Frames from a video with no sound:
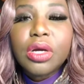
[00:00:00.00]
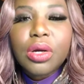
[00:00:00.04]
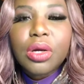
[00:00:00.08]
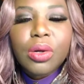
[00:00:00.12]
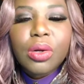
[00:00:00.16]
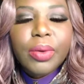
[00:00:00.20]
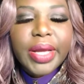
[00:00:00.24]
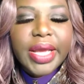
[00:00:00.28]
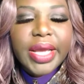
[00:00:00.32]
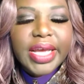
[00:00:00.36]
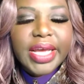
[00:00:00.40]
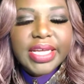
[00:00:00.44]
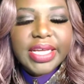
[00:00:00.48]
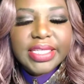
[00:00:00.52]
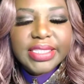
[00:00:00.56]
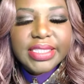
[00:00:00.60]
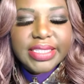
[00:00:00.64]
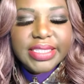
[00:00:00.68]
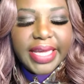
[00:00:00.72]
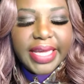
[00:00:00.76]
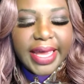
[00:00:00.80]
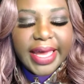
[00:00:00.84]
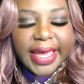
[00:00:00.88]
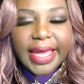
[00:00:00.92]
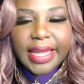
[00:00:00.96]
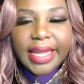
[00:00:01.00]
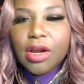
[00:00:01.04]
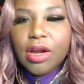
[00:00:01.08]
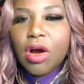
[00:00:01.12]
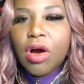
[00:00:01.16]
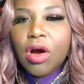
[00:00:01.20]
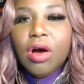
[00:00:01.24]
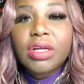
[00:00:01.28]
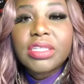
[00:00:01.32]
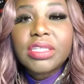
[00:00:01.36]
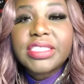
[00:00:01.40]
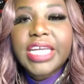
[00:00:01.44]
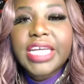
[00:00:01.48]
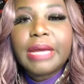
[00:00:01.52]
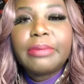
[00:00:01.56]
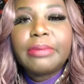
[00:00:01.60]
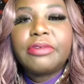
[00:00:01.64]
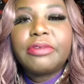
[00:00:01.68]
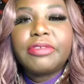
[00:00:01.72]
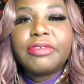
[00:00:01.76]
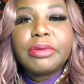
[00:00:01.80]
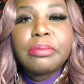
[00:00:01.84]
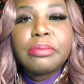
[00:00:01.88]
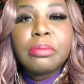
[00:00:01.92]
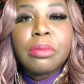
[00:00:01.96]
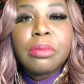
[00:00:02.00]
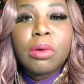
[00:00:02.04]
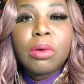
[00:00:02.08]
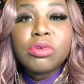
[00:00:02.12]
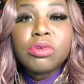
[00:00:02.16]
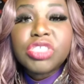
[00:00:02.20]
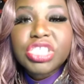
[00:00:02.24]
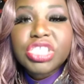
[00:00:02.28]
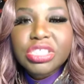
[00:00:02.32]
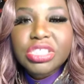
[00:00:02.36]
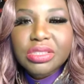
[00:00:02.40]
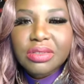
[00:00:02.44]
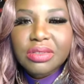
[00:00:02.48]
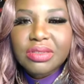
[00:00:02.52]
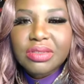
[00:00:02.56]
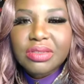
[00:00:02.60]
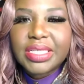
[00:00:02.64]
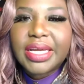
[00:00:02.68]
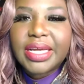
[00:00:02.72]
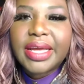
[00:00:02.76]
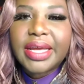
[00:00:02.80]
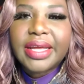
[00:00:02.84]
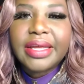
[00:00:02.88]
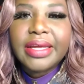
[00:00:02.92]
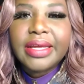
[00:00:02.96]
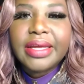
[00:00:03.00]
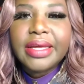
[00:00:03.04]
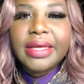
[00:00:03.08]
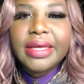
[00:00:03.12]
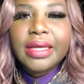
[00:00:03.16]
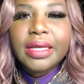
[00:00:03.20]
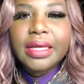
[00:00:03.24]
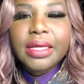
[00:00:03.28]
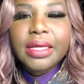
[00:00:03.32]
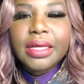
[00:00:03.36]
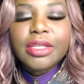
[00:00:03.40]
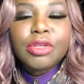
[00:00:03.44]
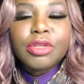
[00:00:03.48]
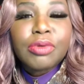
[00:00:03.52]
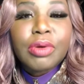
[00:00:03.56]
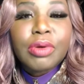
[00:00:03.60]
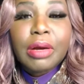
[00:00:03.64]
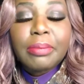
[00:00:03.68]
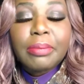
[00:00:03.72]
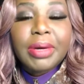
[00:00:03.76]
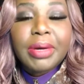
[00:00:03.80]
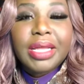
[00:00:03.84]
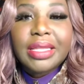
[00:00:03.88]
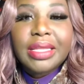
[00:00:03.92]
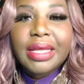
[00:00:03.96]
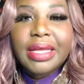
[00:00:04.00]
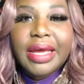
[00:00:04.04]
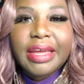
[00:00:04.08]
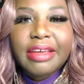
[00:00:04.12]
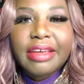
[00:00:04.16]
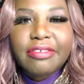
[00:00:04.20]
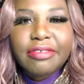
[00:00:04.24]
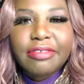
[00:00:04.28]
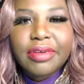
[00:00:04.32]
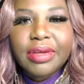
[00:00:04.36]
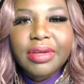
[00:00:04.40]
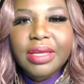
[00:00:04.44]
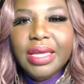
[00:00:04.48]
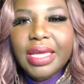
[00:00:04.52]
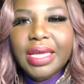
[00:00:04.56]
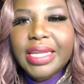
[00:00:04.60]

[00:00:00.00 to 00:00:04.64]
who has had all type of emotional debt throughout my life.